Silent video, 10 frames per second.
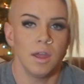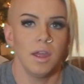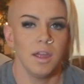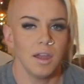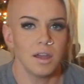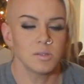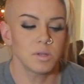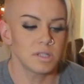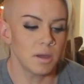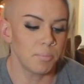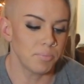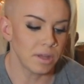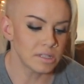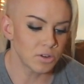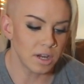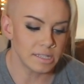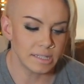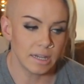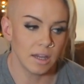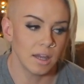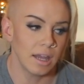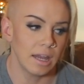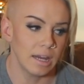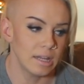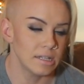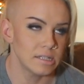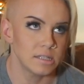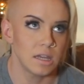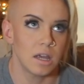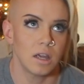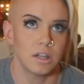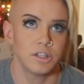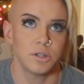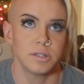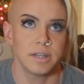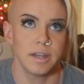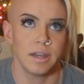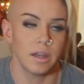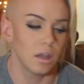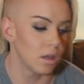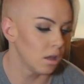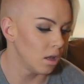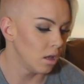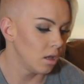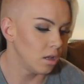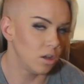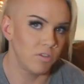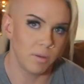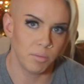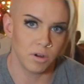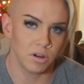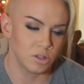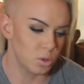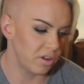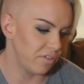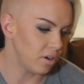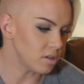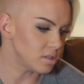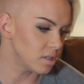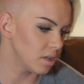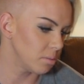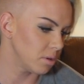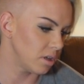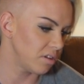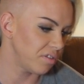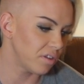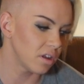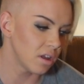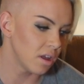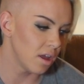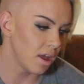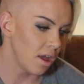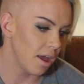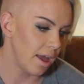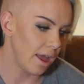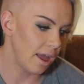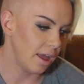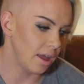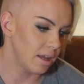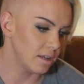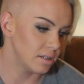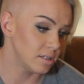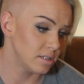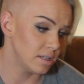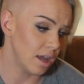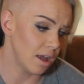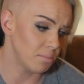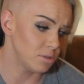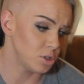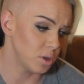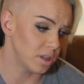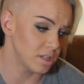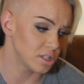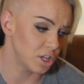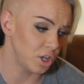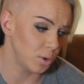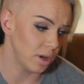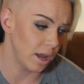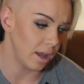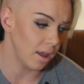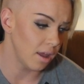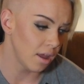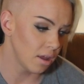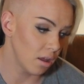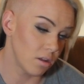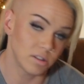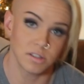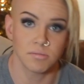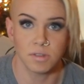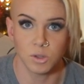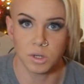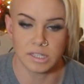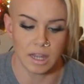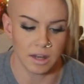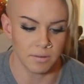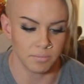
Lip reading: Hey guys, what's up? It's Gracie. It is Tuesday, November 21st, I believe. And yeah, I'm doing this Q&A. No, it's the 22nd.